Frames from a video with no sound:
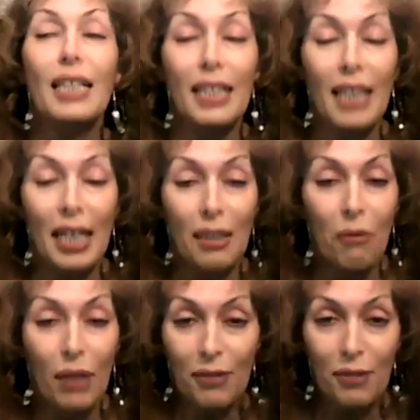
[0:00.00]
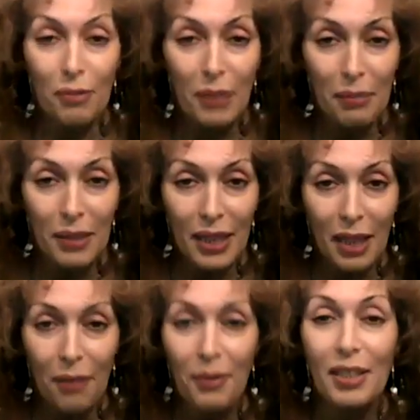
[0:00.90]
a lot of wonderful people
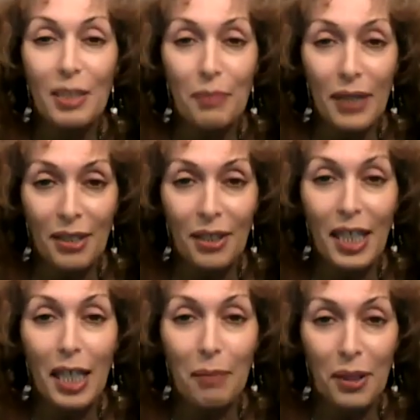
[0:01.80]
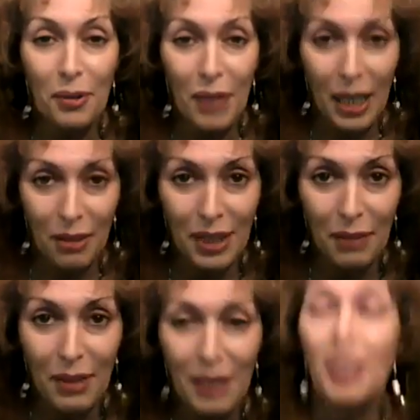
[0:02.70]
of their spirit, helping you out. They
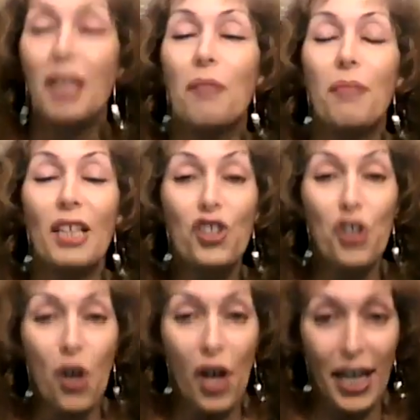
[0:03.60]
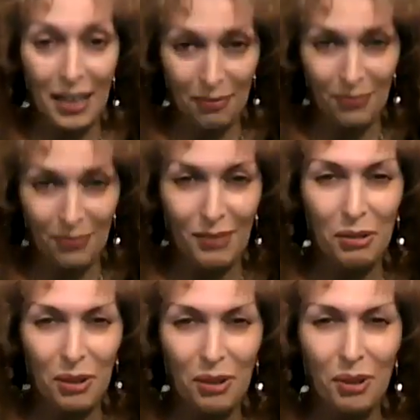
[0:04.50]
want to bring joy,
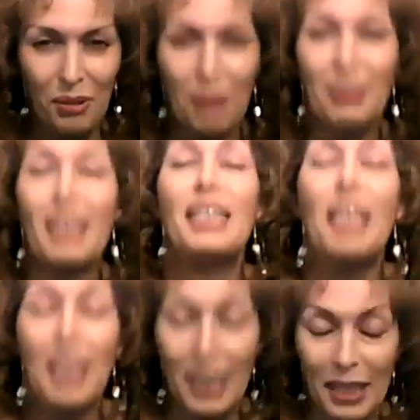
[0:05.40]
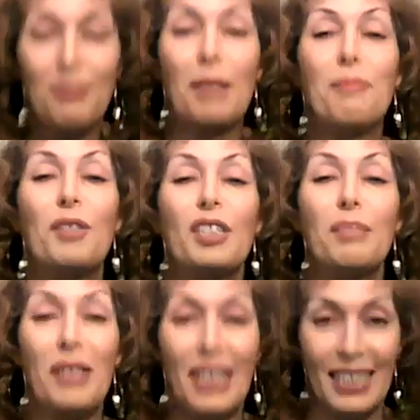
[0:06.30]
to you. They want to lift up your
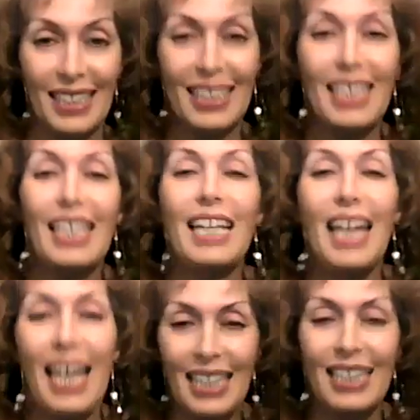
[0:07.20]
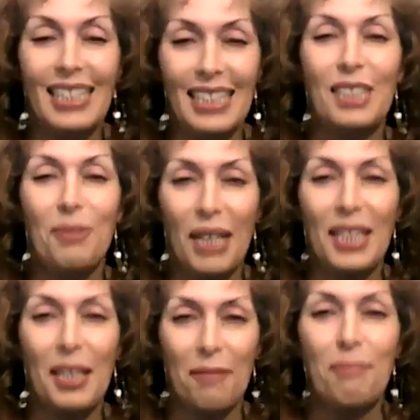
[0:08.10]
spirits. And this is the way
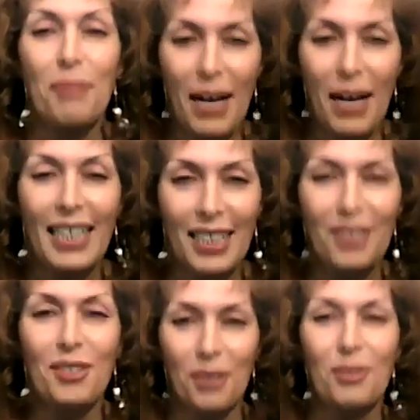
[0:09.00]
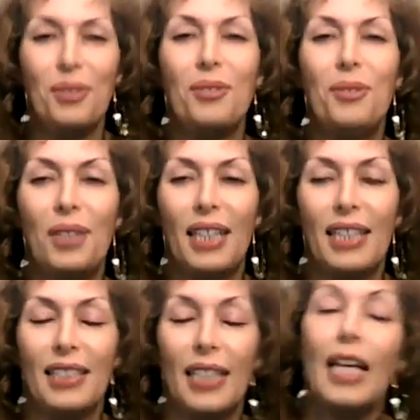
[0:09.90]
they've provided, to do
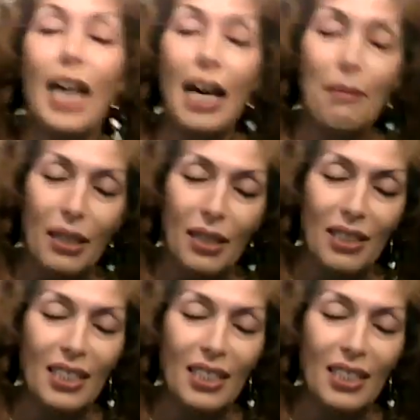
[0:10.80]
this. And because